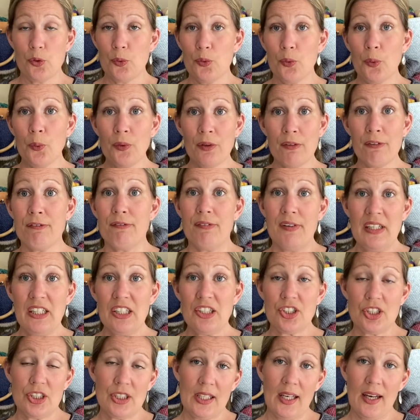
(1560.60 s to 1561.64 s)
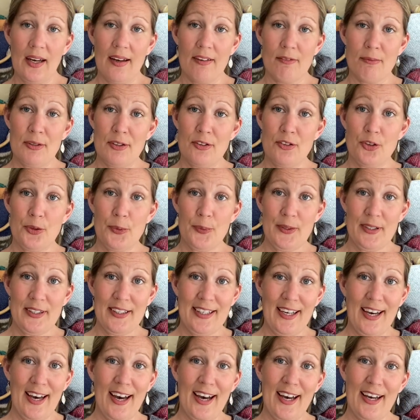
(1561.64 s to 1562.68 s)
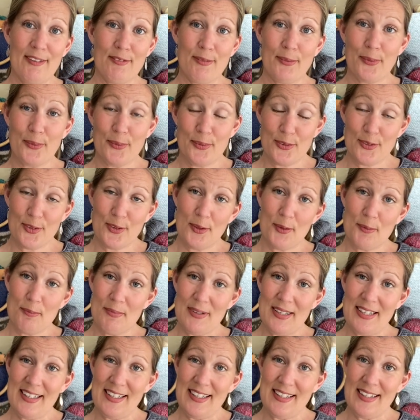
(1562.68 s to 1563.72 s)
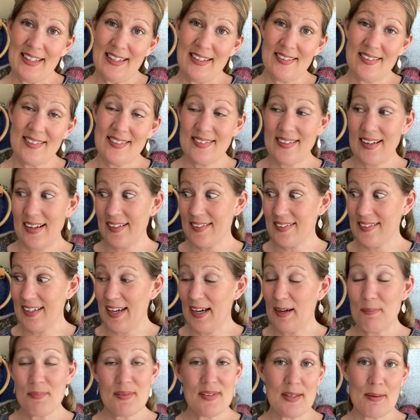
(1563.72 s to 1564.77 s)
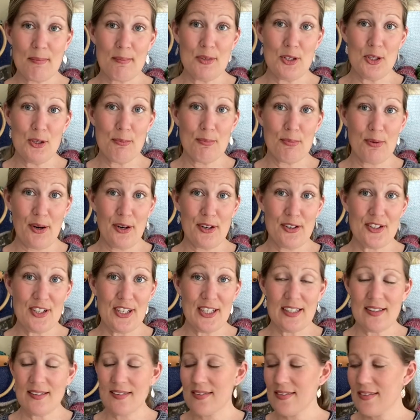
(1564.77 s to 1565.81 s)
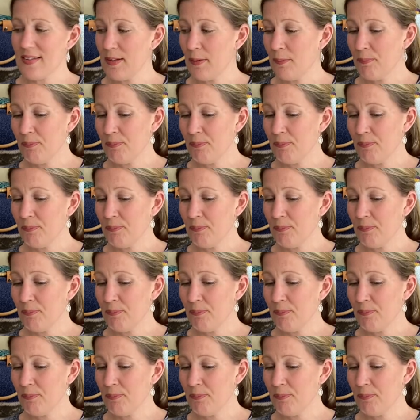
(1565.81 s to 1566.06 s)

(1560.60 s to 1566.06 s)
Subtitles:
with all the finishing I have been doing, I have also been starting up some new projects.